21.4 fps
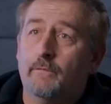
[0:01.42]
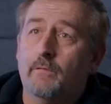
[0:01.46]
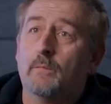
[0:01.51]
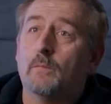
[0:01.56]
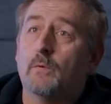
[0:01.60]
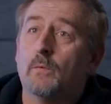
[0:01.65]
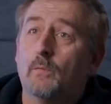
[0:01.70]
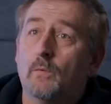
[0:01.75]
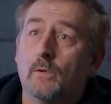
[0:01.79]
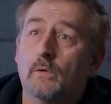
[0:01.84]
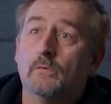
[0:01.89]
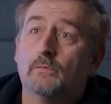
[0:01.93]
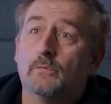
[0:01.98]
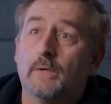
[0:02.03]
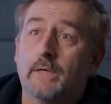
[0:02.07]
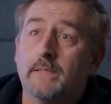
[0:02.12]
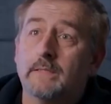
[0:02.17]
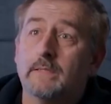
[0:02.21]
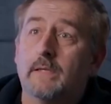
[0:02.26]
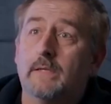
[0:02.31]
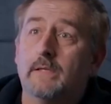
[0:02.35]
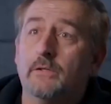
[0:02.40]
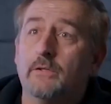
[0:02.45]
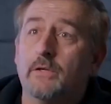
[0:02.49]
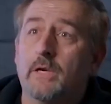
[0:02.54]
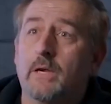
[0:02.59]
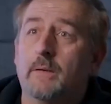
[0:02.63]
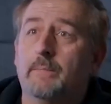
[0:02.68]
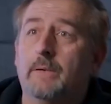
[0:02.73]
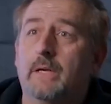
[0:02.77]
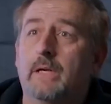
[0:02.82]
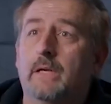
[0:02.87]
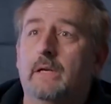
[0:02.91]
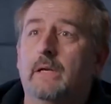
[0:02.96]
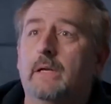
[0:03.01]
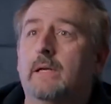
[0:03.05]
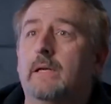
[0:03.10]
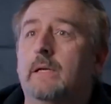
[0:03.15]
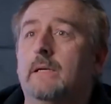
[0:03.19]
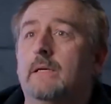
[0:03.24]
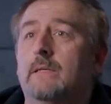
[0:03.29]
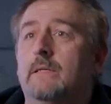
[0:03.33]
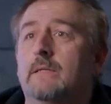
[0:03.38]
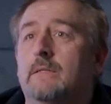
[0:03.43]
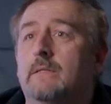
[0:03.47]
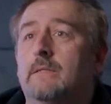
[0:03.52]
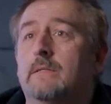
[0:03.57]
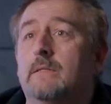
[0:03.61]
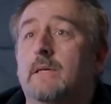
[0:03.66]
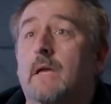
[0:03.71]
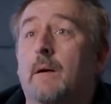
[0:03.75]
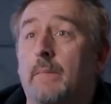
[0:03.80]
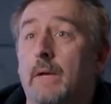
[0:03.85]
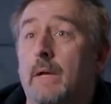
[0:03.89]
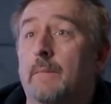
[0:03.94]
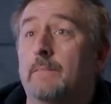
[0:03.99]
former World Wrestling Champion, is coming